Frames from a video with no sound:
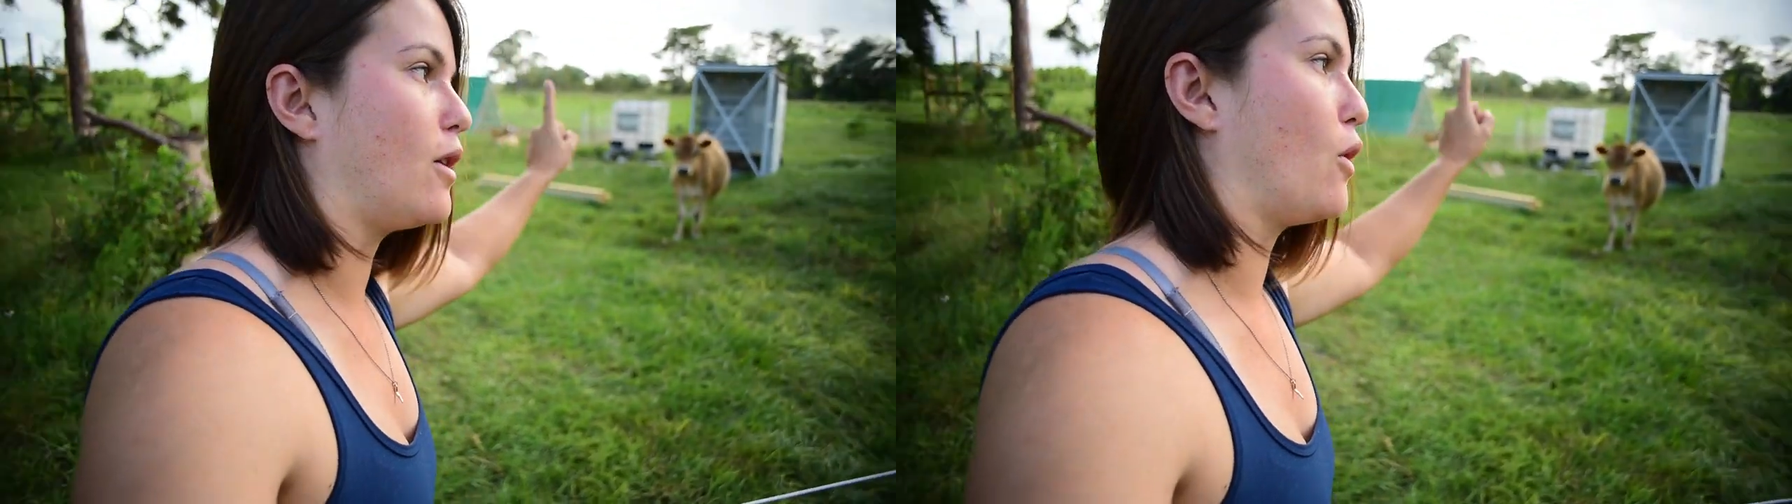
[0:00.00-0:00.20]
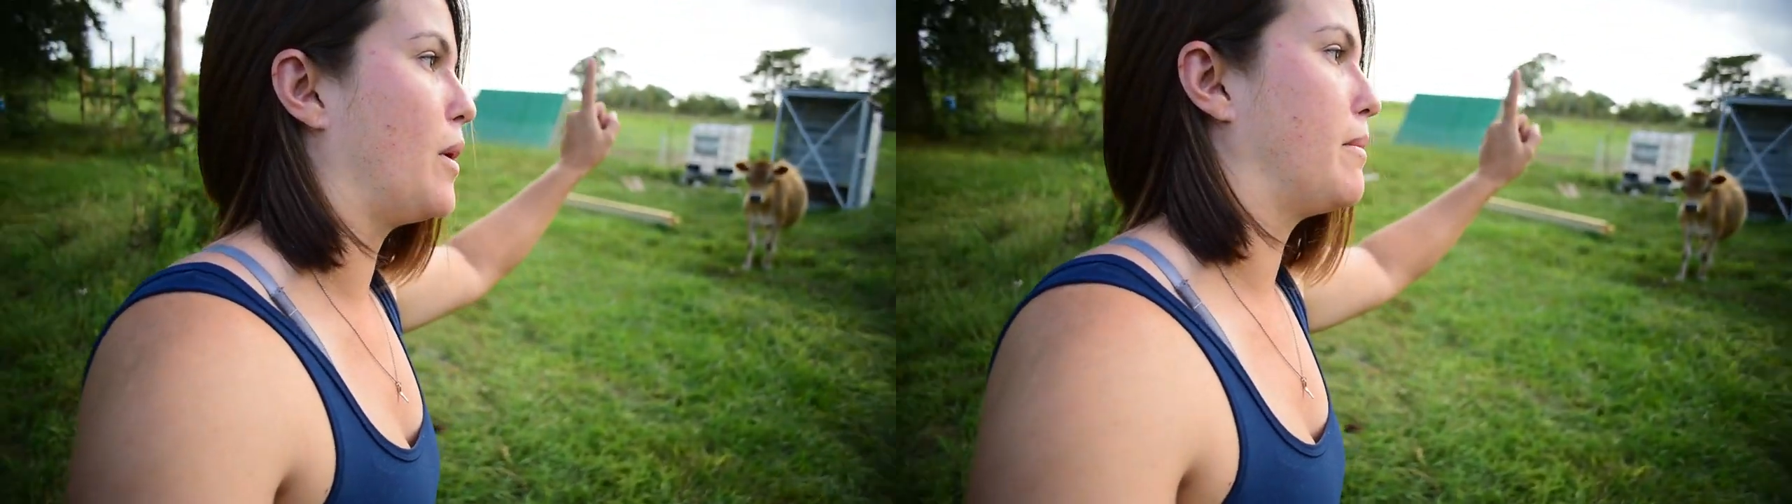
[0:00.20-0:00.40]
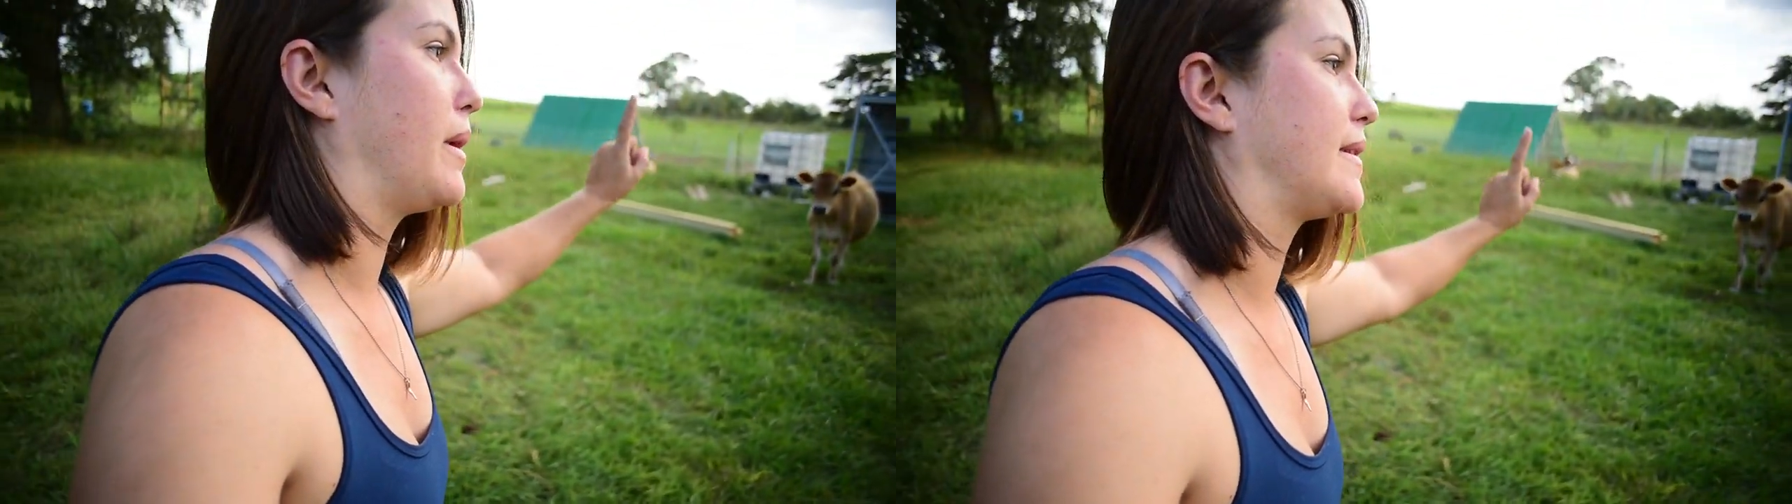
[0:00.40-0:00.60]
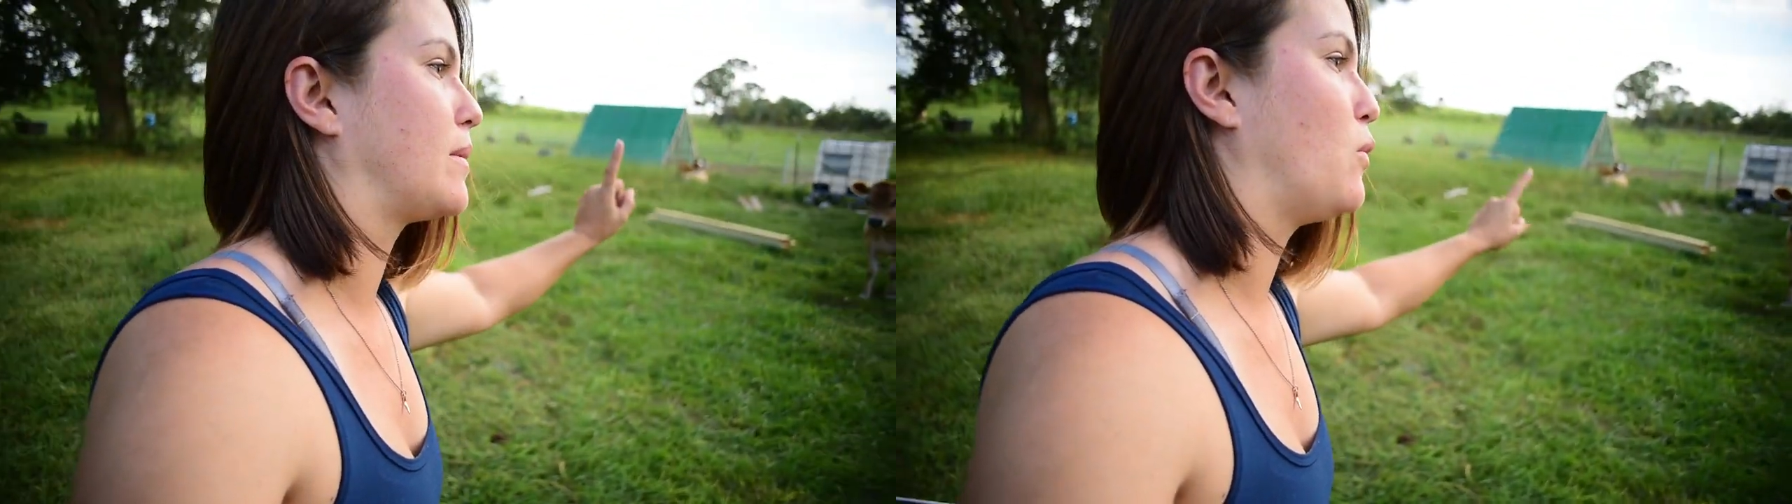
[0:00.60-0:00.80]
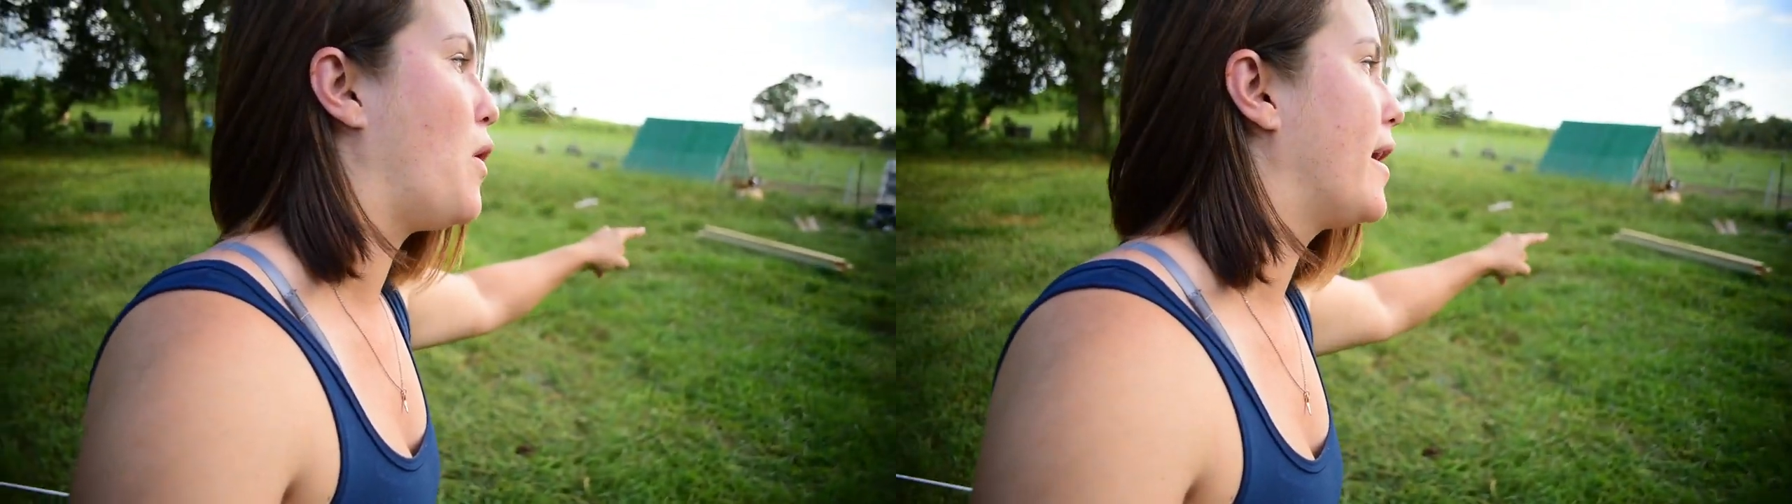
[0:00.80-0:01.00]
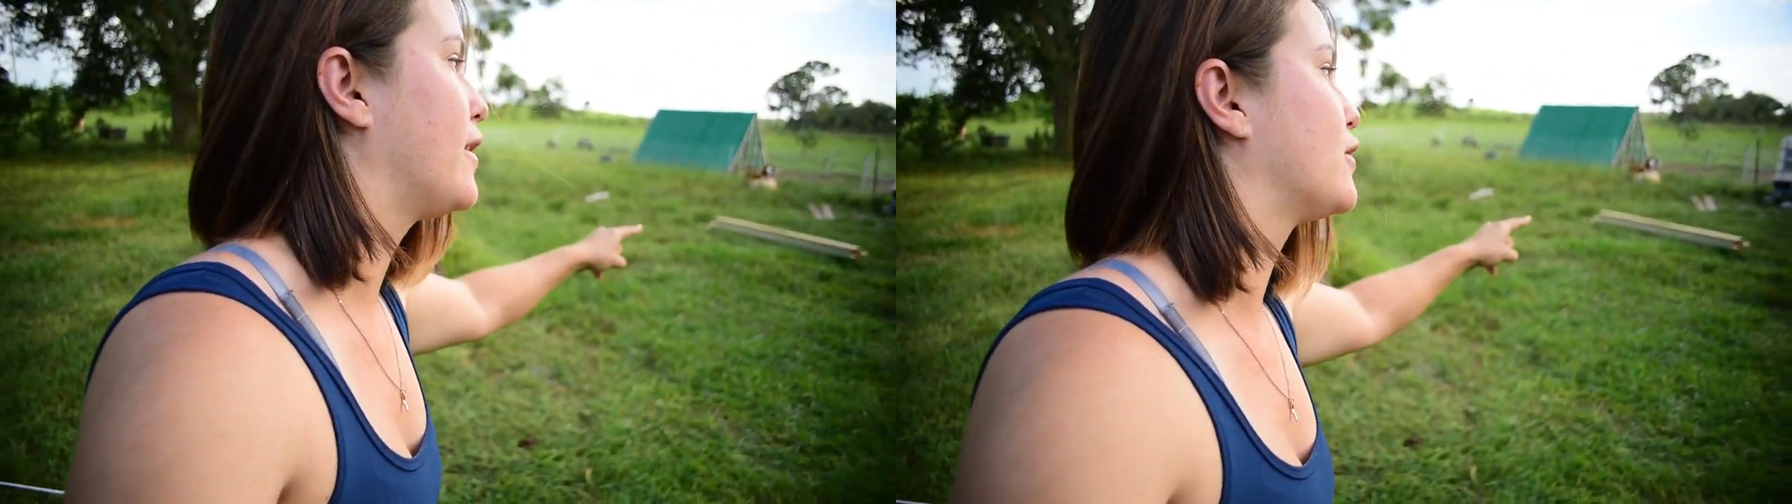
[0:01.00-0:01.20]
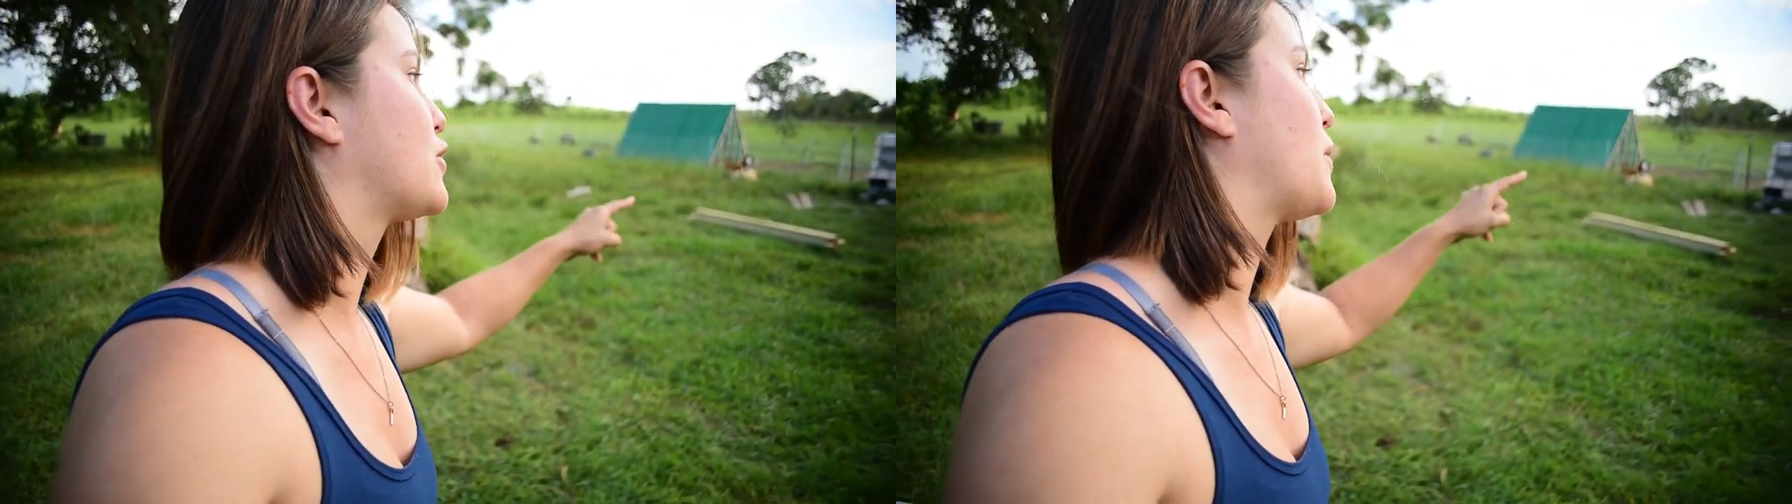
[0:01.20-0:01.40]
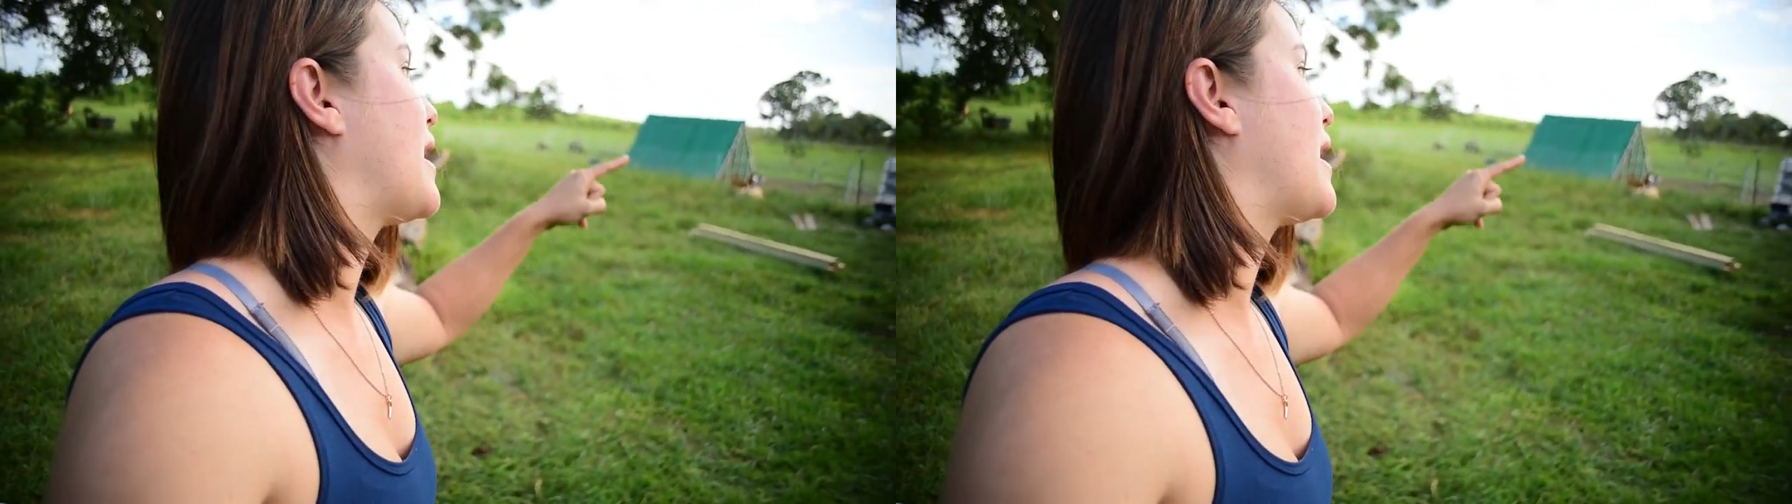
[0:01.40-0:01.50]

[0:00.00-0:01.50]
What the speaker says: go and buy some wire. So